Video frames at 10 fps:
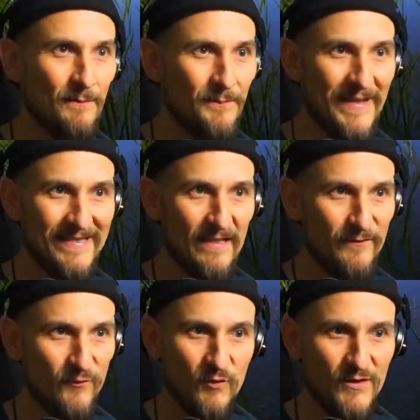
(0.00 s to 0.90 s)
At the
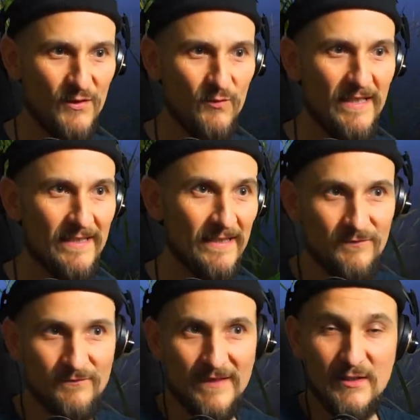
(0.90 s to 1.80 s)
moment, I
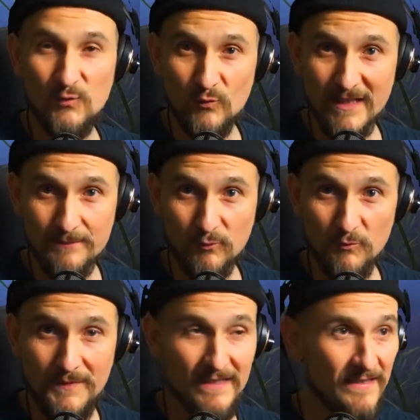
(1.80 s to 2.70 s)
really prefer keeping the
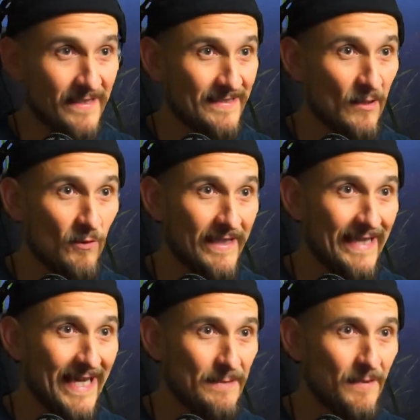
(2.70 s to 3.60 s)
bail closed.
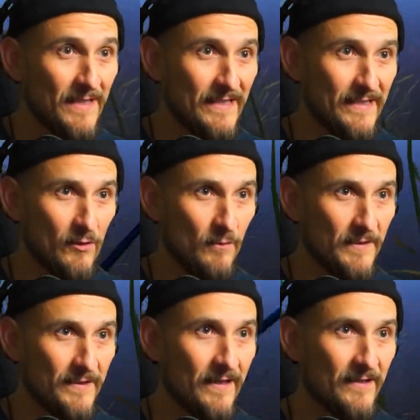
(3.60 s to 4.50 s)
I already mentioned
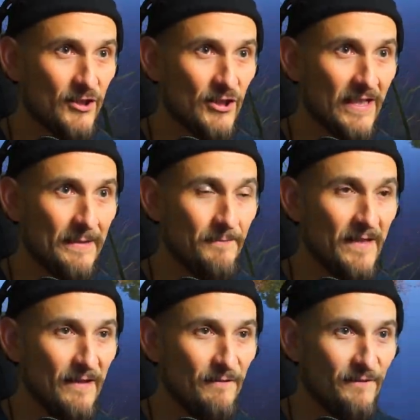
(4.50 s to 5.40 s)
this in the last
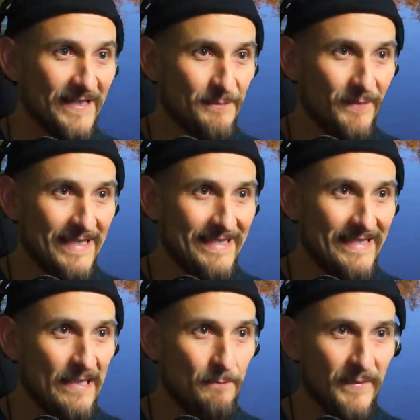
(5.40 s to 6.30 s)
video.
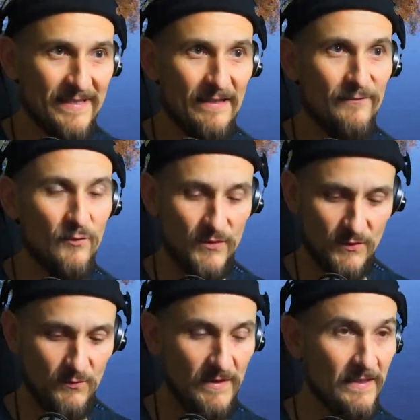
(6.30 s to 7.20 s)
Normally, when
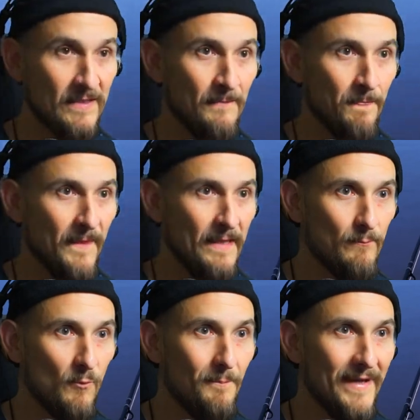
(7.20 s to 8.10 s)
carp fishing or
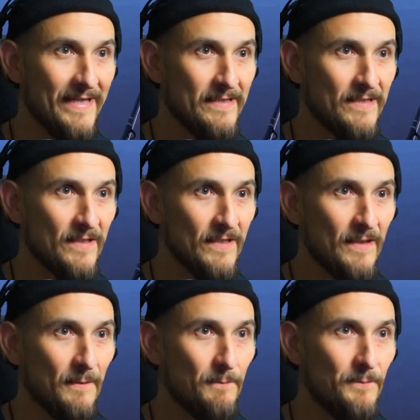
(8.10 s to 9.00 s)
so, I always
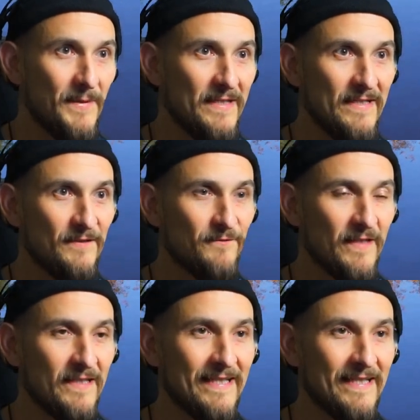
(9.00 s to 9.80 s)
leave the bail open.